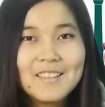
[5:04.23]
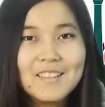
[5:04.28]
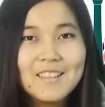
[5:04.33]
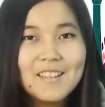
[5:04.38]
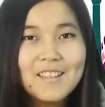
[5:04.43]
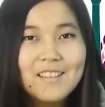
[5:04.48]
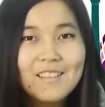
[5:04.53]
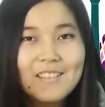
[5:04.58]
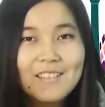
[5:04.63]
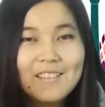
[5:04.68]
You
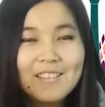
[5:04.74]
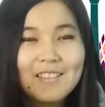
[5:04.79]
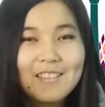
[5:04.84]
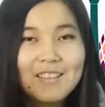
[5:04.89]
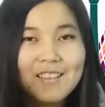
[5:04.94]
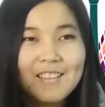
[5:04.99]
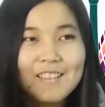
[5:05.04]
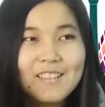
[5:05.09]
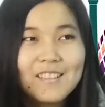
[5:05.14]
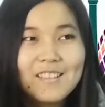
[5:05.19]
know,
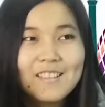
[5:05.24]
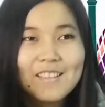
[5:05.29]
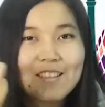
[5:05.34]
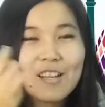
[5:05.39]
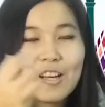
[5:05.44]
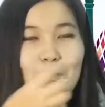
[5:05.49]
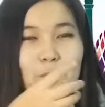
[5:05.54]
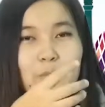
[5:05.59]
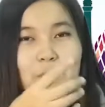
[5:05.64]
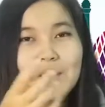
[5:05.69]
it's
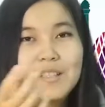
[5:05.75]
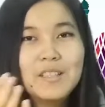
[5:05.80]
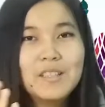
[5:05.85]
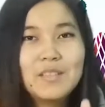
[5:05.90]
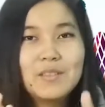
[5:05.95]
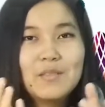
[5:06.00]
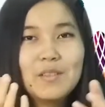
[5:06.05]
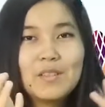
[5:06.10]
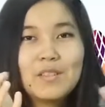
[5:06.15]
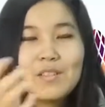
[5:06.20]

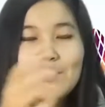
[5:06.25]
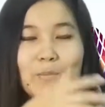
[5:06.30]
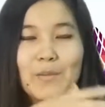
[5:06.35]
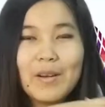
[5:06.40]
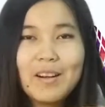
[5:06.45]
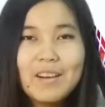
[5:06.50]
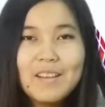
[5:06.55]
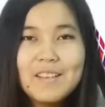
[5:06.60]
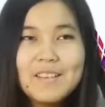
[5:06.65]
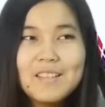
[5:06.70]
comparative and
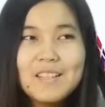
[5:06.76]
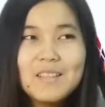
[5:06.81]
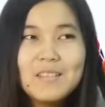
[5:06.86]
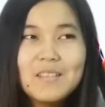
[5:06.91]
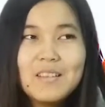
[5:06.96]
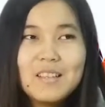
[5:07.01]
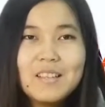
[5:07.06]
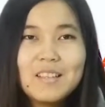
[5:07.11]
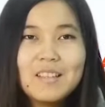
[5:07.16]
superlative